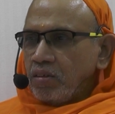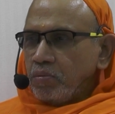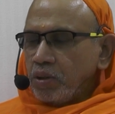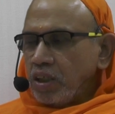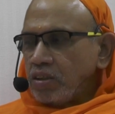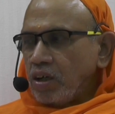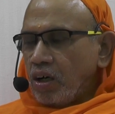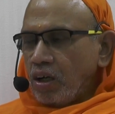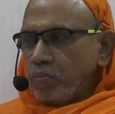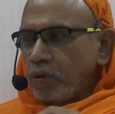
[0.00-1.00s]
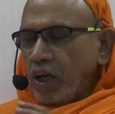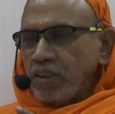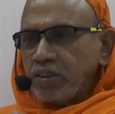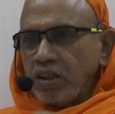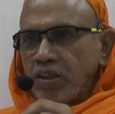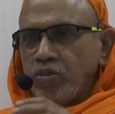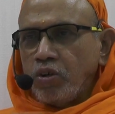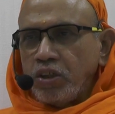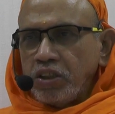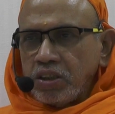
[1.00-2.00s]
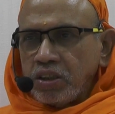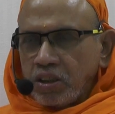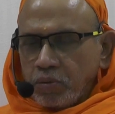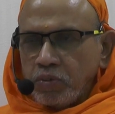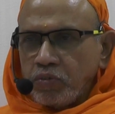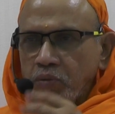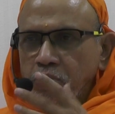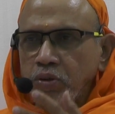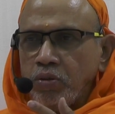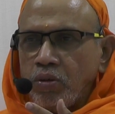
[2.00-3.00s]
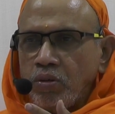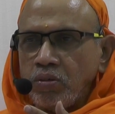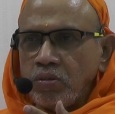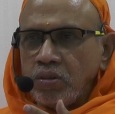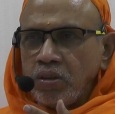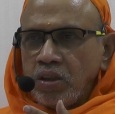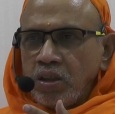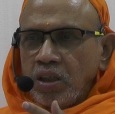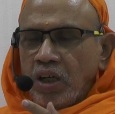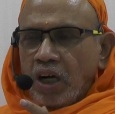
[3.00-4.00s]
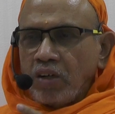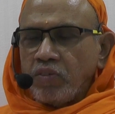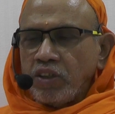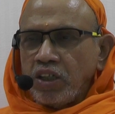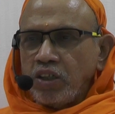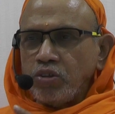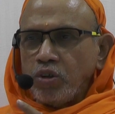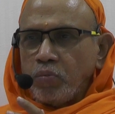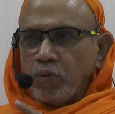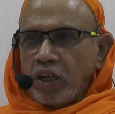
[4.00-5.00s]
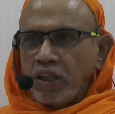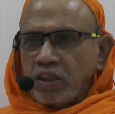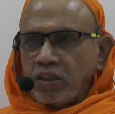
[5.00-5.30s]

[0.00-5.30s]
Because all plans are egoic, coming from ego, and when there is no planning,